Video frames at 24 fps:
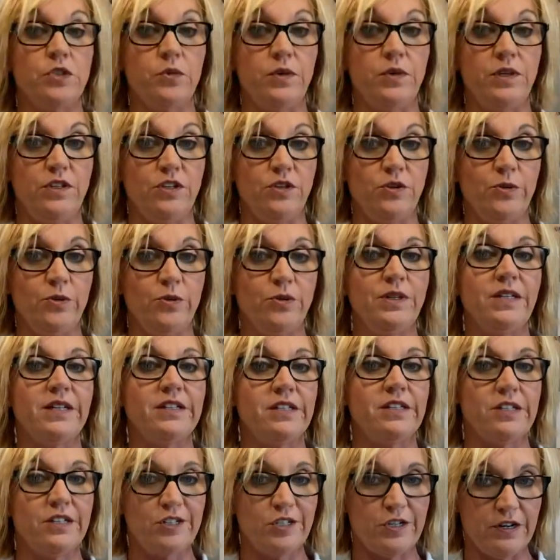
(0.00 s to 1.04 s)
we do get
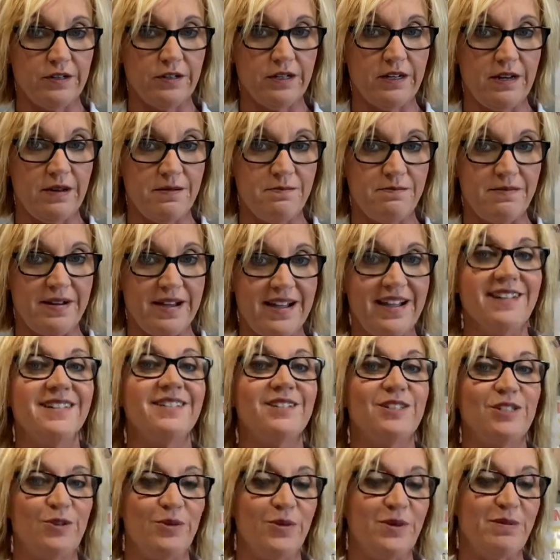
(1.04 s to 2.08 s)
to come back
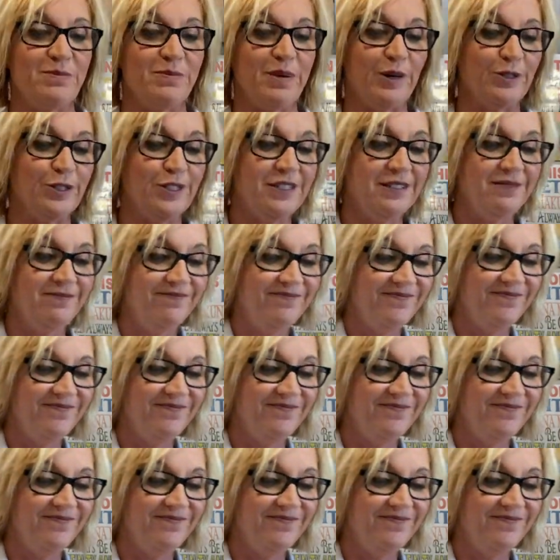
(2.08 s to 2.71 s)
to in person,